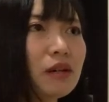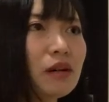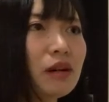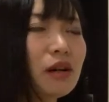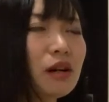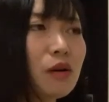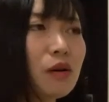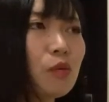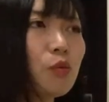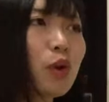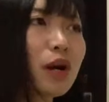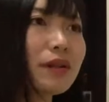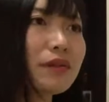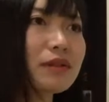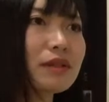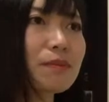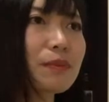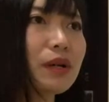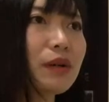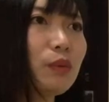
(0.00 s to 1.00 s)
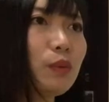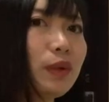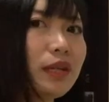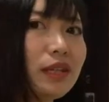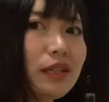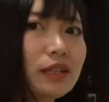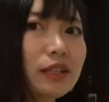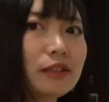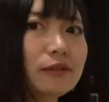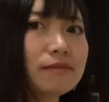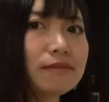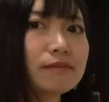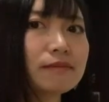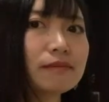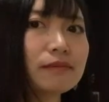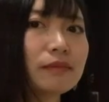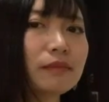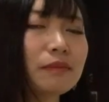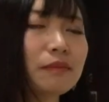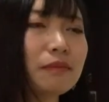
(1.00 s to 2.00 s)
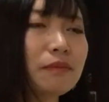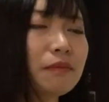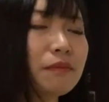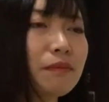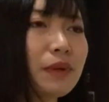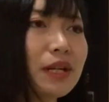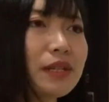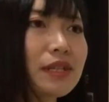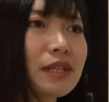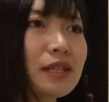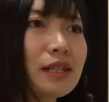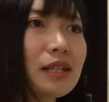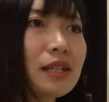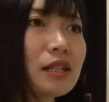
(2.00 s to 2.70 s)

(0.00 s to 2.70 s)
once per week, but